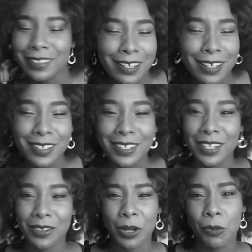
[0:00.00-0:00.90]
Yeah,
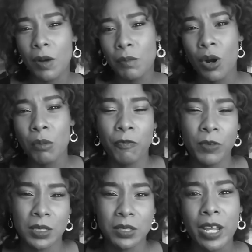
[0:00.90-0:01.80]
they're like one more
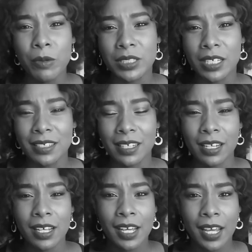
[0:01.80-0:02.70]
before the night was
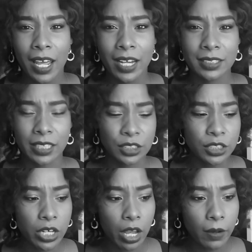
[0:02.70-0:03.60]
ended. And he's like,
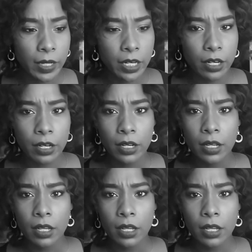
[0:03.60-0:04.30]
sit down here.